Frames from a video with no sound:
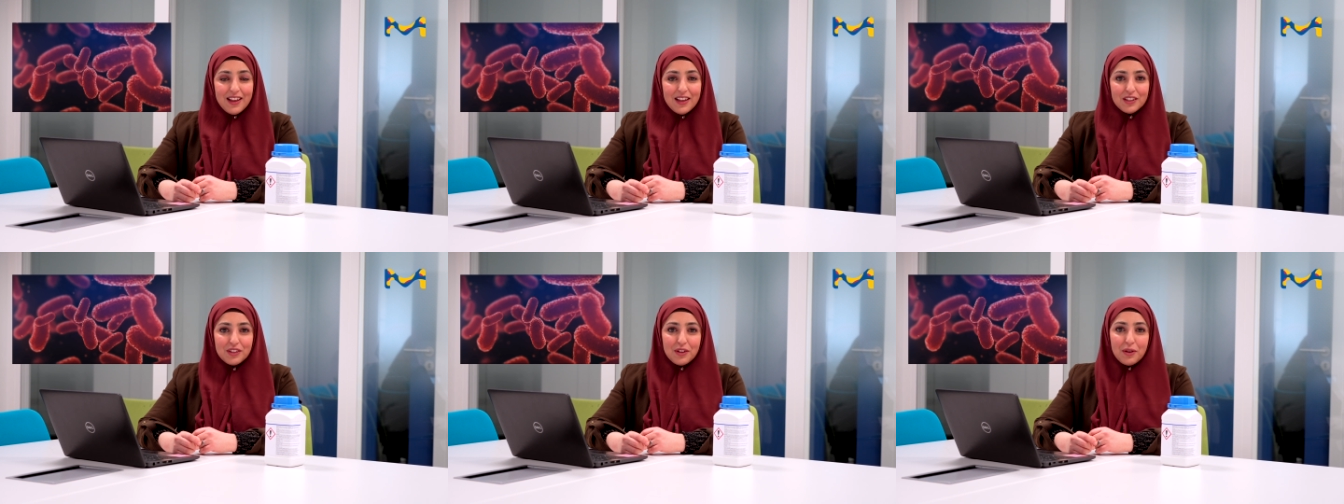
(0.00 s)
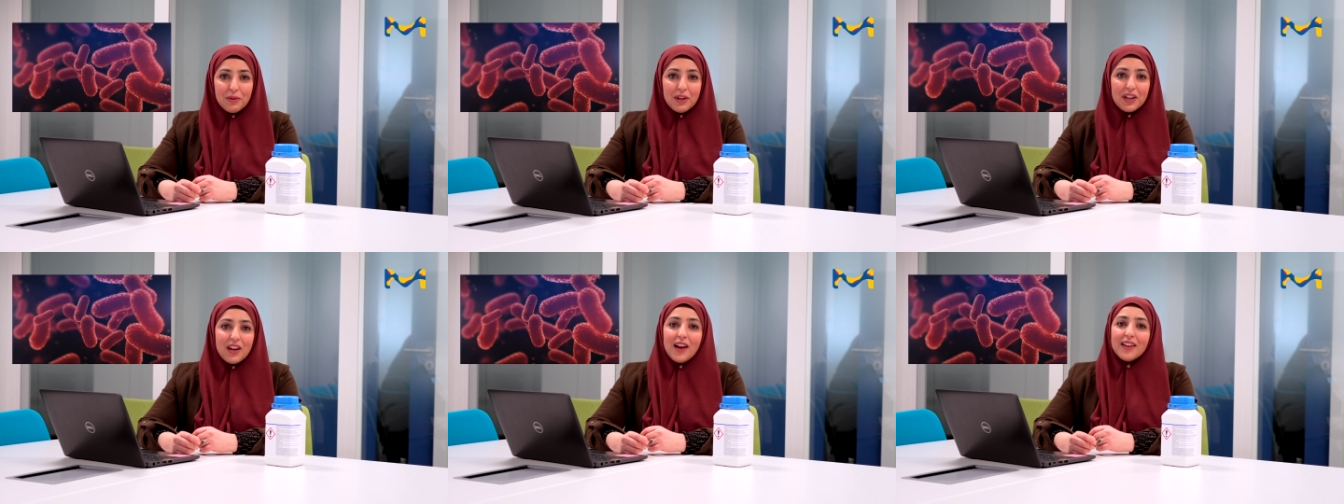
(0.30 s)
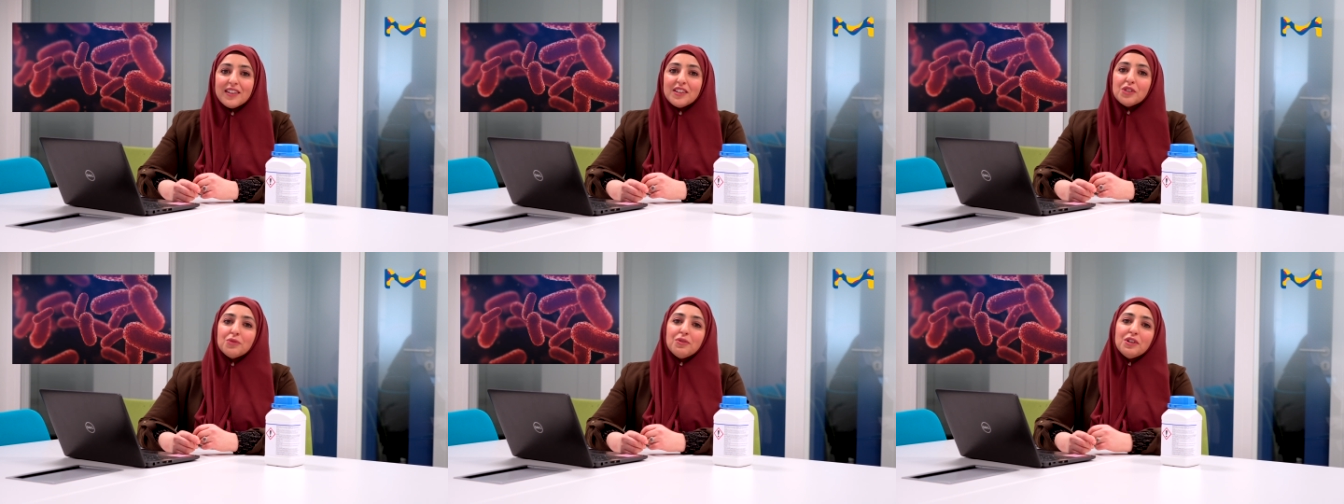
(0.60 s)
So
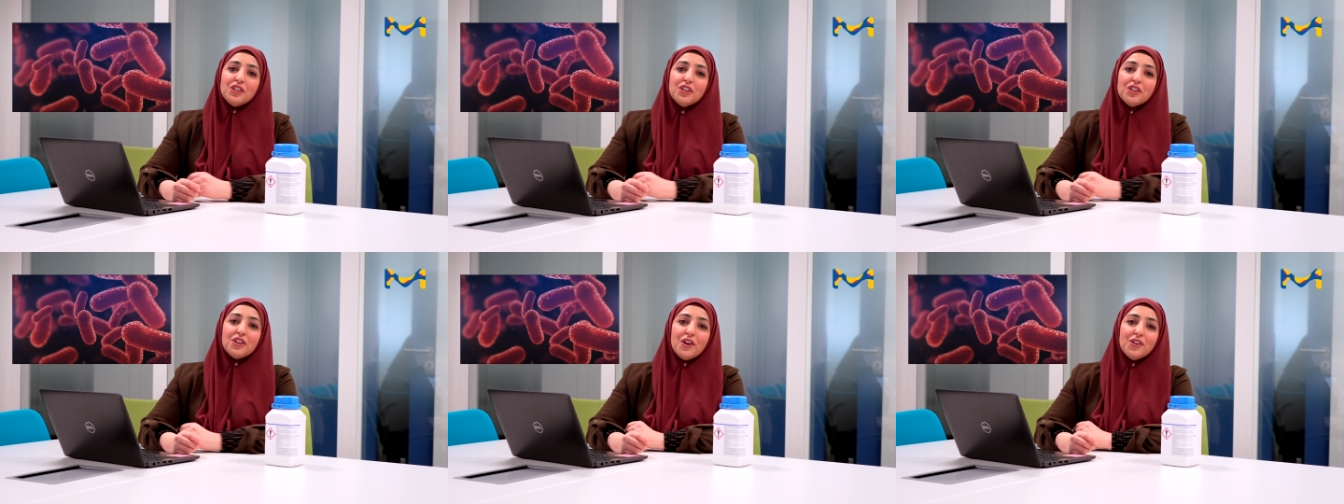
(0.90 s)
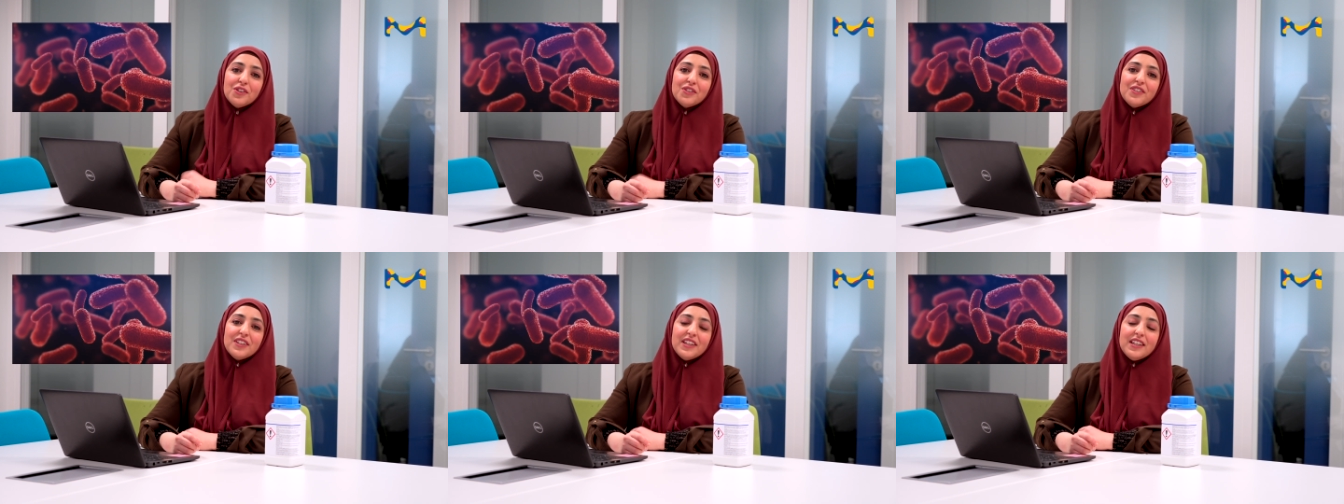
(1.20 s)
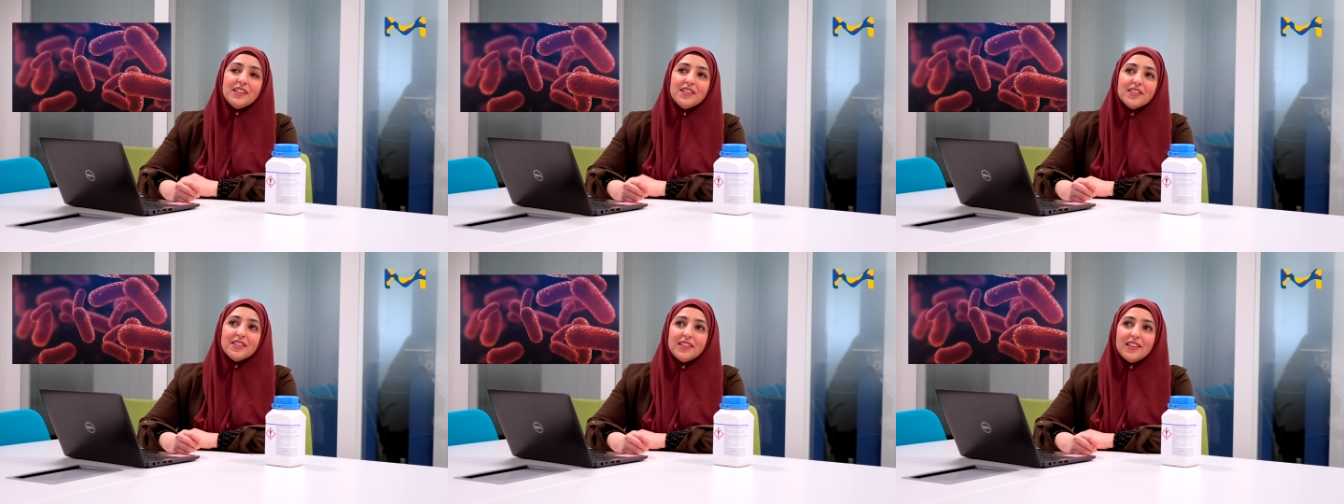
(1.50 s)
regardless what you're going to
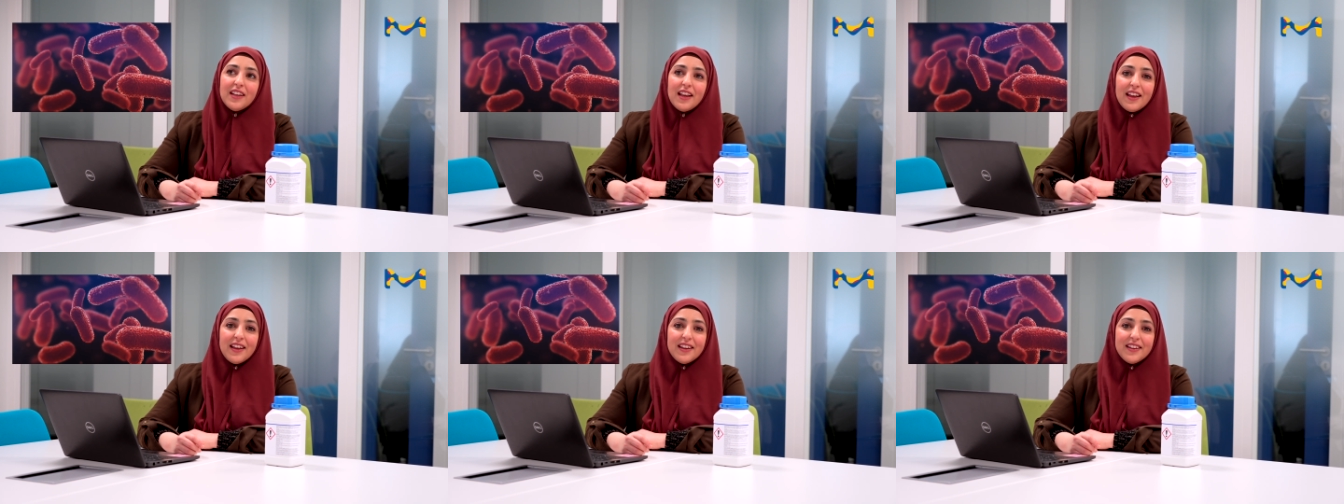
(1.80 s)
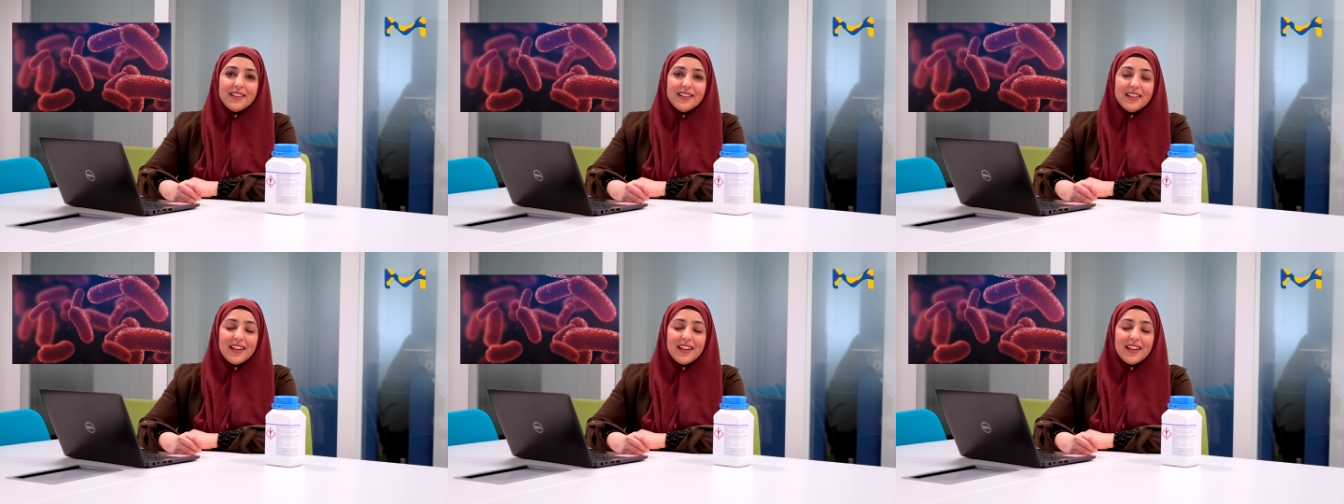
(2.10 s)
eat today,